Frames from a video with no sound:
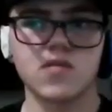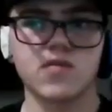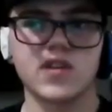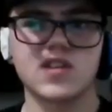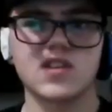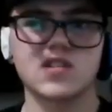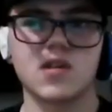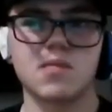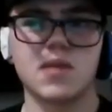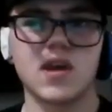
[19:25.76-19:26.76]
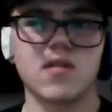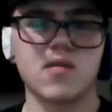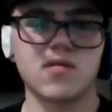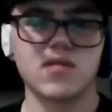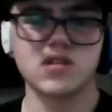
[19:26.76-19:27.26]
this is
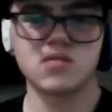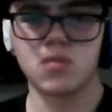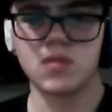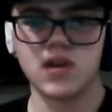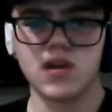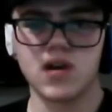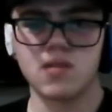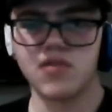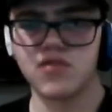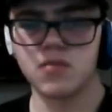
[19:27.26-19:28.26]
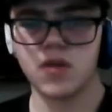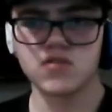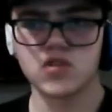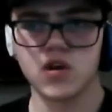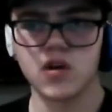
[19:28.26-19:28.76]
probably a few
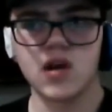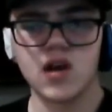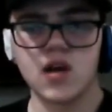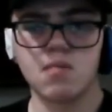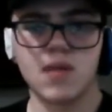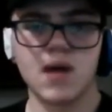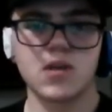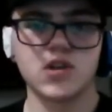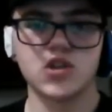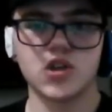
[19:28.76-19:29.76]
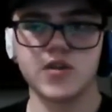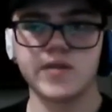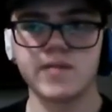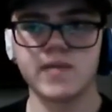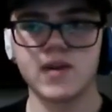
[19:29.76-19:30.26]
months ago. Matt
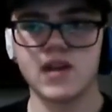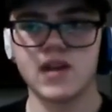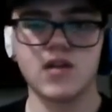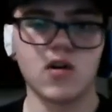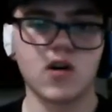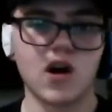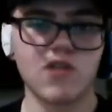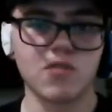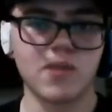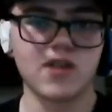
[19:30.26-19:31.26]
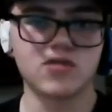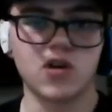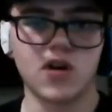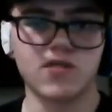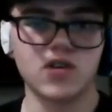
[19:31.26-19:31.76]
Mitrione, he got cut from
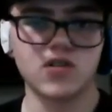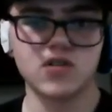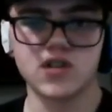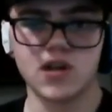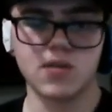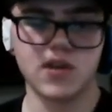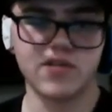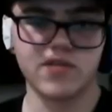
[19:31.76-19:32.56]
Bellator after losing, I believe.